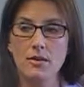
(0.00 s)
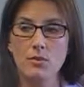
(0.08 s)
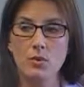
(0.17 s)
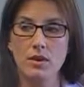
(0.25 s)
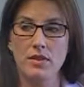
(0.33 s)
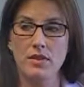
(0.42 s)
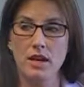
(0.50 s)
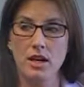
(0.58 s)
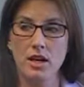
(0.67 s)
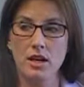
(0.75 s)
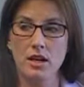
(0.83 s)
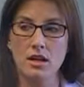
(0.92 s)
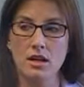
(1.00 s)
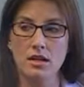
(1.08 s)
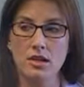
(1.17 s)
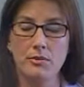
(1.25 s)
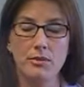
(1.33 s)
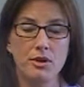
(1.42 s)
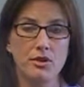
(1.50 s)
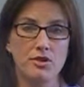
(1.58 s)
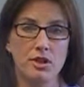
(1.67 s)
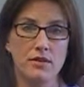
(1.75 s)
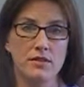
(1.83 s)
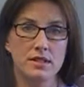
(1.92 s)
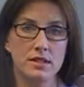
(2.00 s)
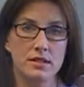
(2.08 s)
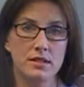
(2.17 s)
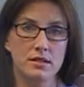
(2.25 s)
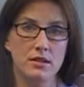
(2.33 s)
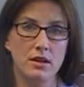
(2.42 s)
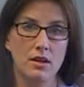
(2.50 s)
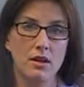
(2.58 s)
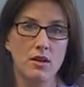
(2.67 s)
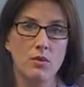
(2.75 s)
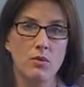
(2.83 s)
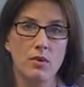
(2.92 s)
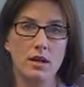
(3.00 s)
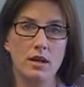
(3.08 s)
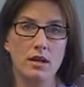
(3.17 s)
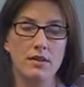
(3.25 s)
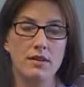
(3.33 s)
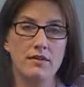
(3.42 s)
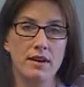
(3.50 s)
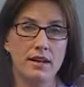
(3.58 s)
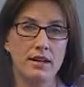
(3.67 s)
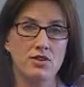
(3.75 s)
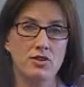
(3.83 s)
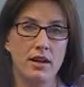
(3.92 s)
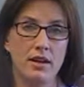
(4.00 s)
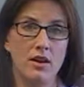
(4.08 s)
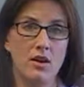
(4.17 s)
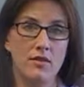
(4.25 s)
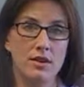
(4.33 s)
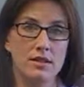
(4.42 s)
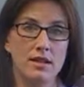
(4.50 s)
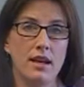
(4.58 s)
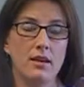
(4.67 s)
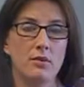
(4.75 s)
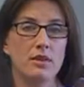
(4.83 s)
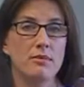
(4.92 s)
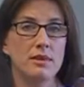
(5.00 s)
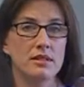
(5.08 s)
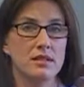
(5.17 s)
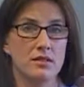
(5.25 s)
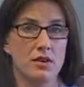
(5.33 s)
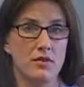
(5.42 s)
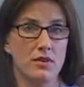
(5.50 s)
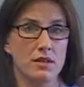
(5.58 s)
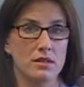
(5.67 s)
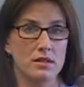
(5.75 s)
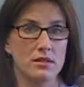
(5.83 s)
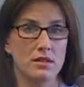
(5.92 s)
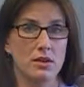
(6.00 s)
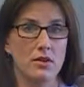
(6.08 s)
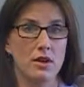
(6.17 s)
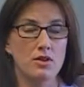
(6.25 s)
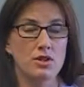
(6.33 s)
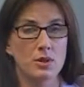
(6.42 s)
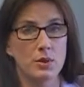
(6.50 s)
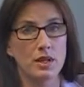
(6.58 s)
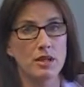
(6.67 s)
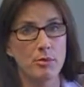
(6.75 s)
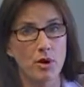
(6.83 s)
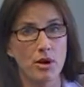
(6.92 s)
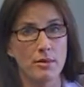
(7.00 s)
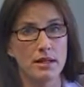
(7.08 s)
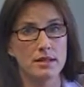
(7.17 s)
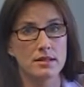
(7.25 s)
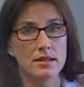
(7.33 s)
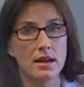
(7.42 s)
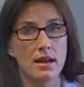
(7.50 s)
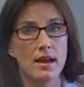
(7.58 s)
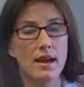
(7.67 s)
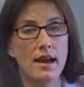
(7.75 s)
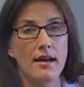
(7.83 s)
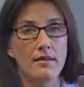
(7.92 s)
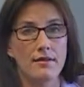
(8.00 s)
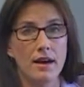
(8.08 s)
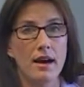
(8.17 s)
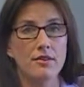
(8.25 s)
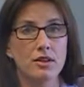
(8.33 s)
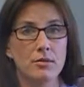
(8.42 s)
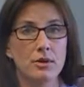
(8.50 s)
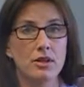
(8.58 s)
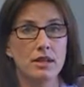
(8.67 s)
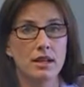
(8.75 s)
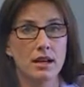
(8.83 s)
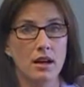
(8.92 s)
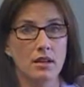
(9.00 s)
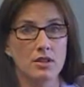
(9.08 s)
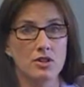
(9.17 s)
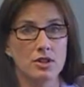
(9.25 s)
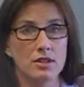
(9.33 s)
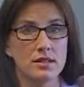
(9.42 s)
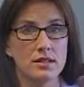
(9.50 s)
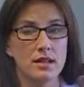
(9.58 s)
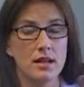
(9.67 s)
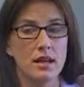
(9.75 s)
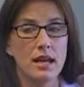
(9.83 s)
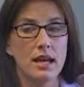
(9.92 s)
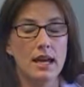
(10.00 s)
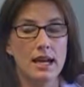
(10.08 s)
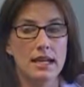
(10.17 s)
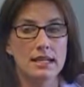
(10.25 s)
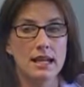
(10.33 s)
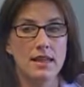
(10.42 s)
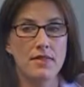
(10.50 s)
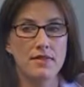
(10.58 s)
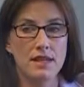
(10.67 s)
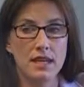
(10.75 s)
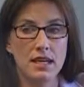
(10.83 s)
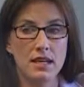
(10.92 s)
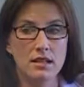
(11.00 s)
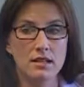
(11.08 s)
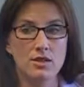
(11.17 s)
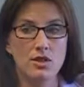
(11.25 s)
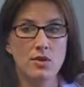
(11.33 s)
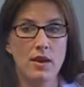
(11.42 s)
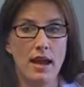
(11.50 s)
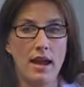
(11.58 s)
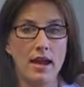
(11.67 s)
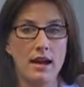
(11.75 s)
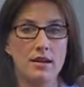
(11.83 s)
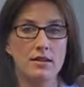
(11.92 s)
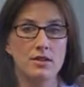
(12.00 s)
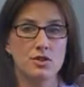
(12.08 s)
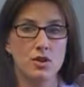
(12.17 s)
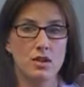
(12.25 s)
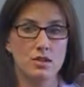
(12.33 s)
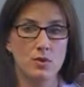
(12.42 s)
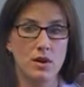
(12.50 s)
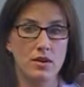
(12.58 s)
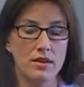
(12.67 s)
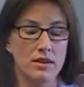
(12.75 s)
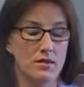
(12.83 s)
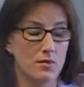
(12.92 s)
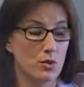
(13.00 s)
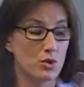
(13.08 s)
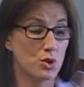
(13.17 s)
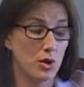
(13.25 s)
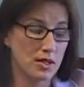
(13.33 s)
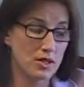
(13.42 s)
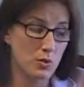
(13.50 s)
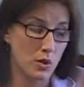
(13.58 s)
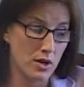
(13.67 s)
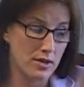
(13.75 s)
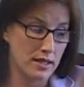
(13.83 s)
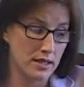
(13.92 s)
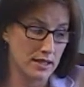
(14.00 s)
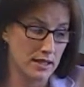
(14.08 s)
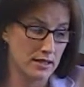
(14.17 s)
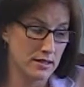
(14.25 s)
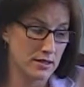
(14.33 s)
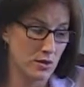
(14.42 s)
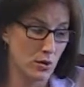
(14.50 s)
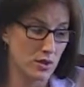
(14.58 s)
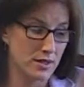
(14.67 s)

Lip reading: with their computer services, with the financial aid office, and with the business office. So those 3 departments at 5 community colleges. And I think to add trustworthiness or